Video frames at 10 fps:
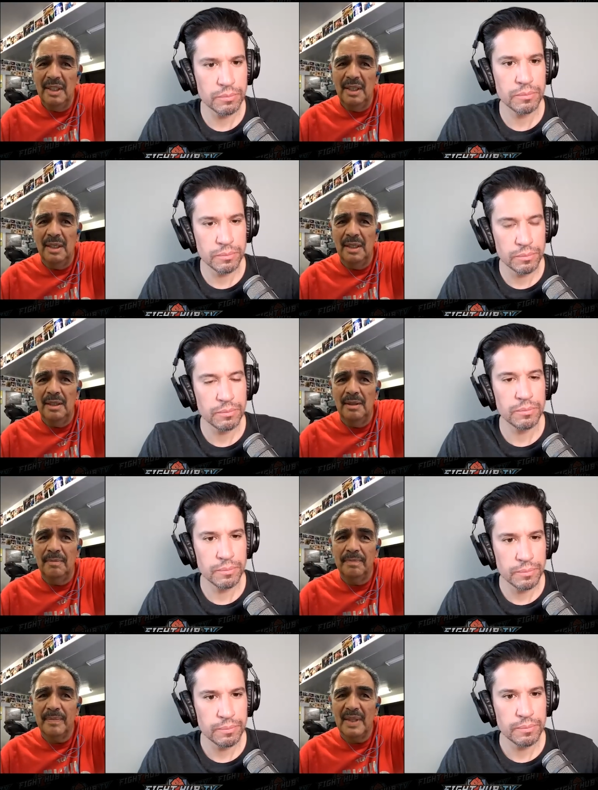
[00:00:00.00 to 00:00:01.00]

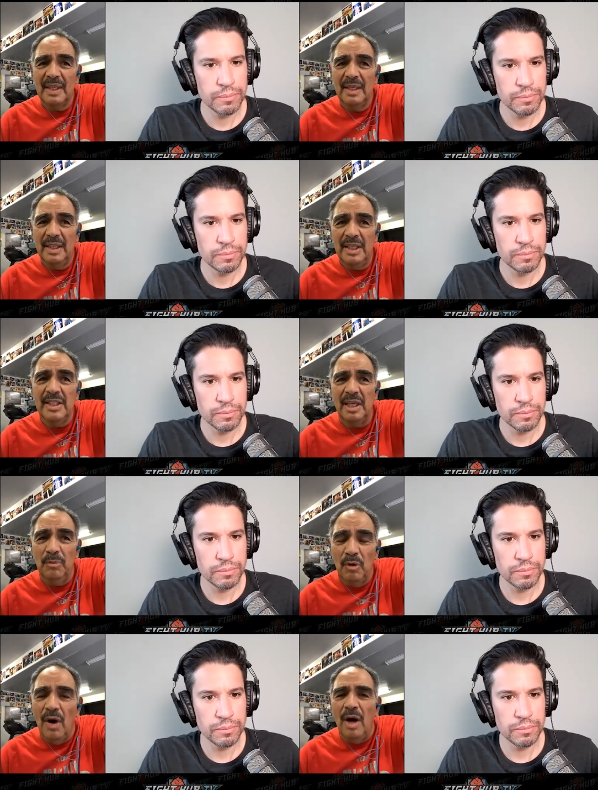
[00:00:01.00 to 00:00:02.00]
Speaker 1: Um, he's going to
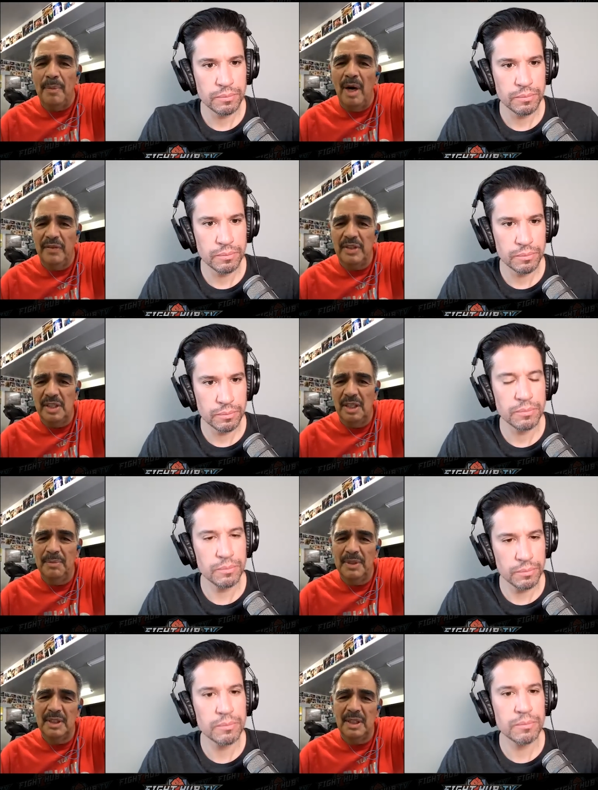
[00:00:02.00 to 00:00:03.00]
move up, obviously,
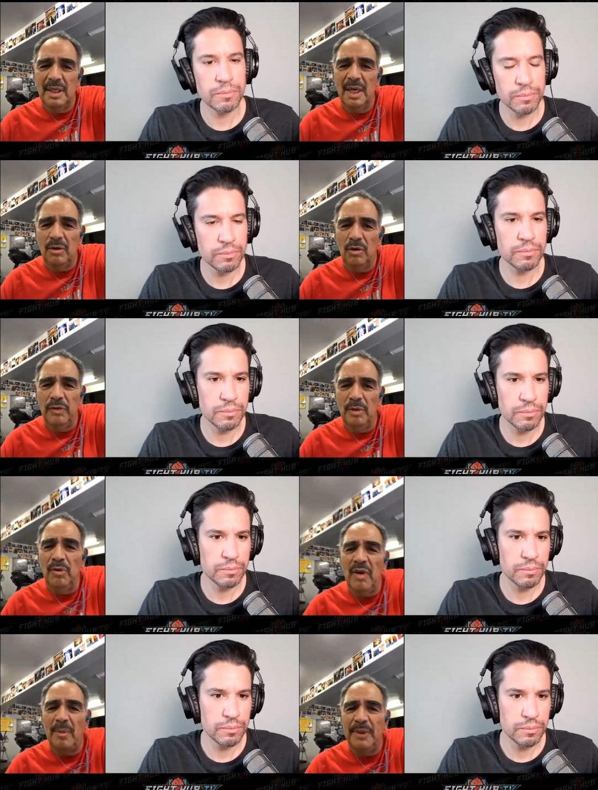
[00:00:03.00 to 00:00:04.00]
but uh, I don't know if he'll
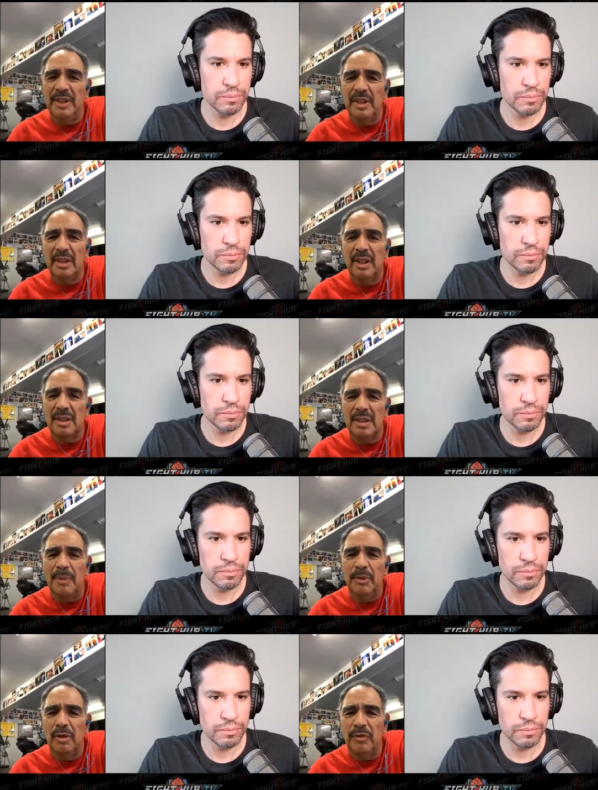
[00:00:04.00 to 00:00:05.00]
move up into the, the
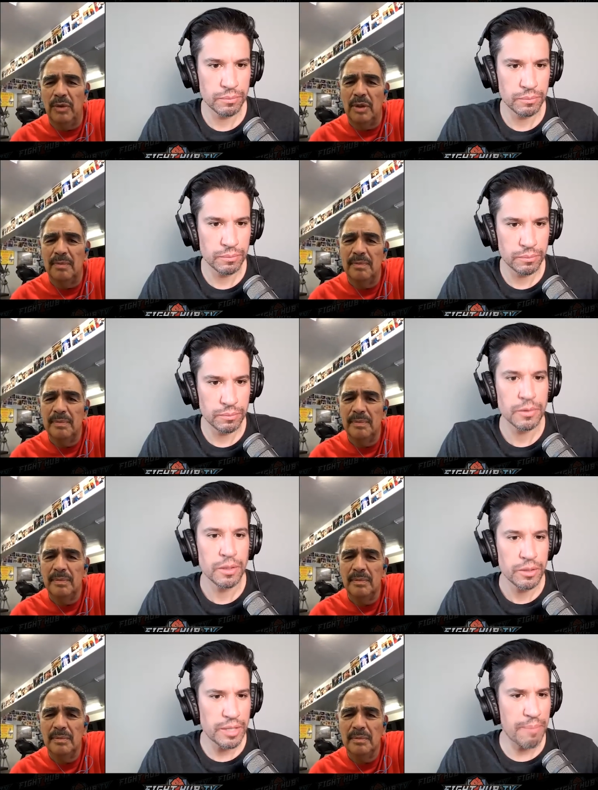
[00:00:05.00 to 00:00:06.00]
top three or four.
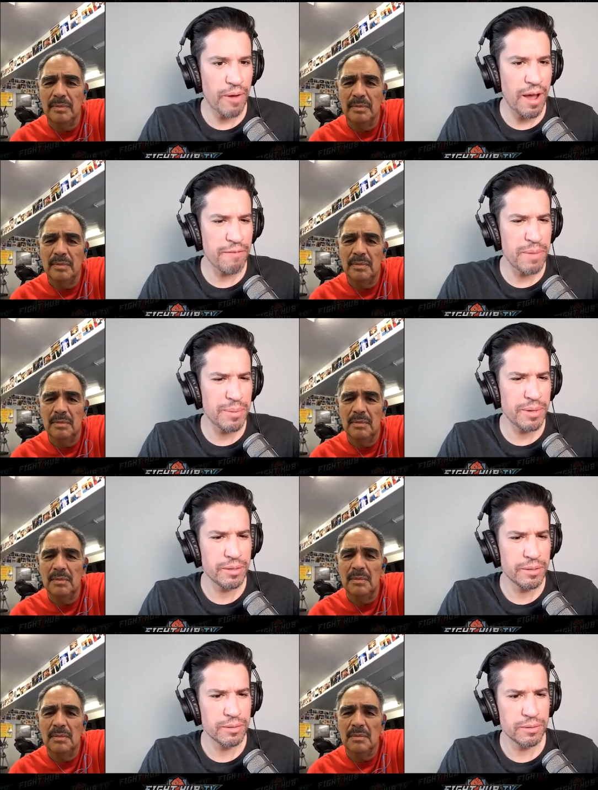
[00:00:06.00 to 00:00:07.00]
Speaker 2: Top five, maybe.
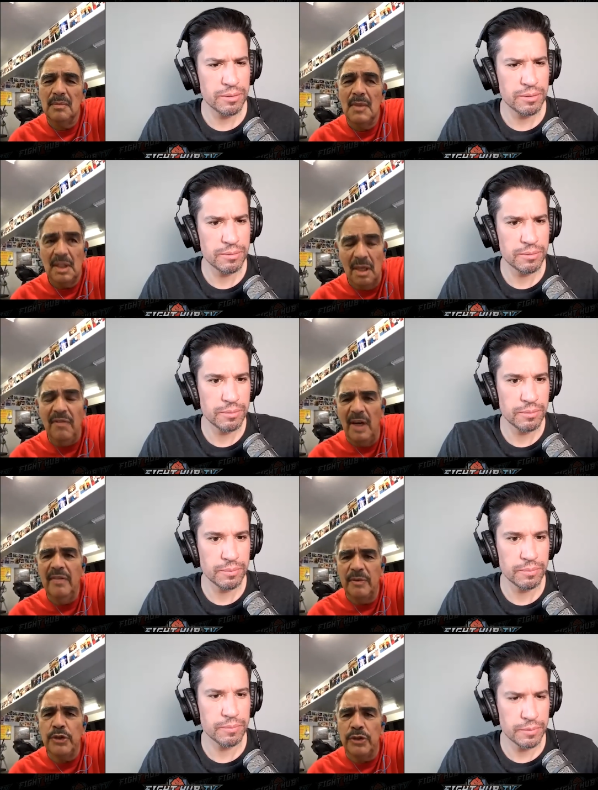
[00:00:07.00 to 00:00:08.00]
Speaker 1: Top
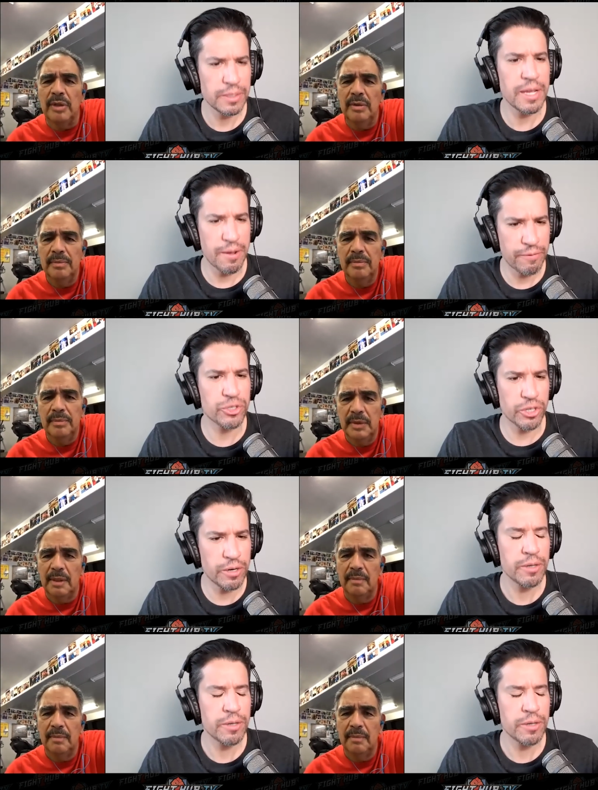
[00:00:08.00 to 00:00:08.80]
five for sure. Yeah, for sure. Yeah.